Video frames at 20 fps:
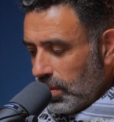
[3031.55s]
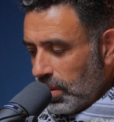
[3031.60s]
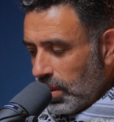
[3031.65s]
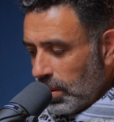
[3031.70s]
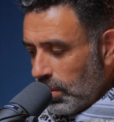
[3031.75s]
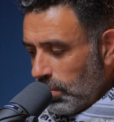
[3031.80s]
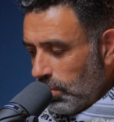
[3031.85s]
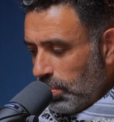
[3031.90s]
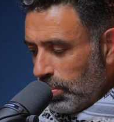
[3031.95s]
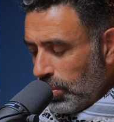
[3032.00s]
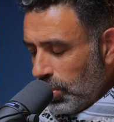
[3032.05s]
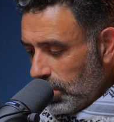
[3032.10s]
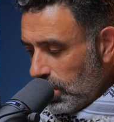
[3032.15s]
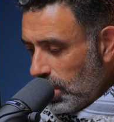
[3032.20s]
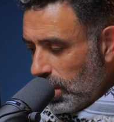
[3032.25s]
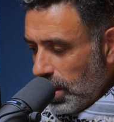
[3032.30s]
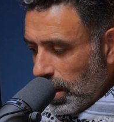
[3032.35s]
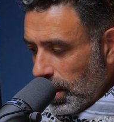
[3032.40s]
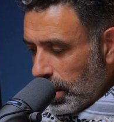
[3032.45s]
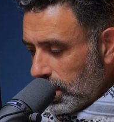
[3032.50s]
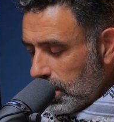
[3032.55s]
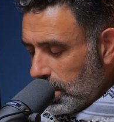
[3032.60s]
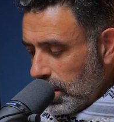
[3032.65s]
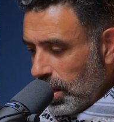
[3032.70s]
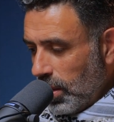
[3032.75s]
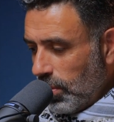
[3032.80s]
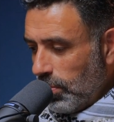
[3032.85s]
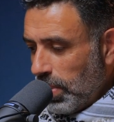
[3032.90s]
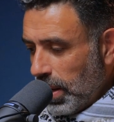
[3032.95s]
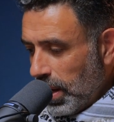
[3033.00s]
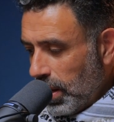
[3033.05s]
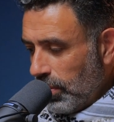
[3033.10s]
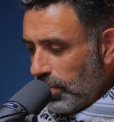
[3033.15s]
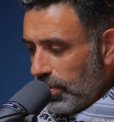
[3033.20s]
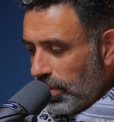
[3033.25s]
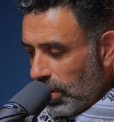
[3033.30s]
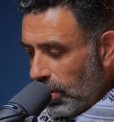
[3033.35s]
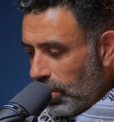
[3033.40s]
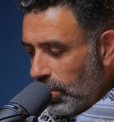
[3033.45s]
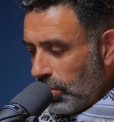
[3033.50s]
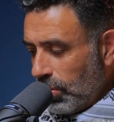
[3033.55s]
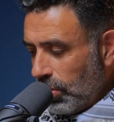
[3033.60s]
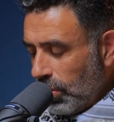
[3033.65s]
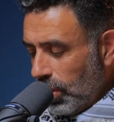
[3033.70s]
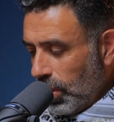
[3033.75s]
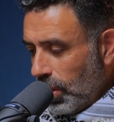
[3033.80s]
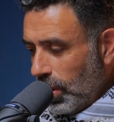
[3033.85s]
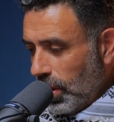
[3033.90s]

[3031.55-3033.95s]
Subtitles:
I use the tax to help pay off the loan.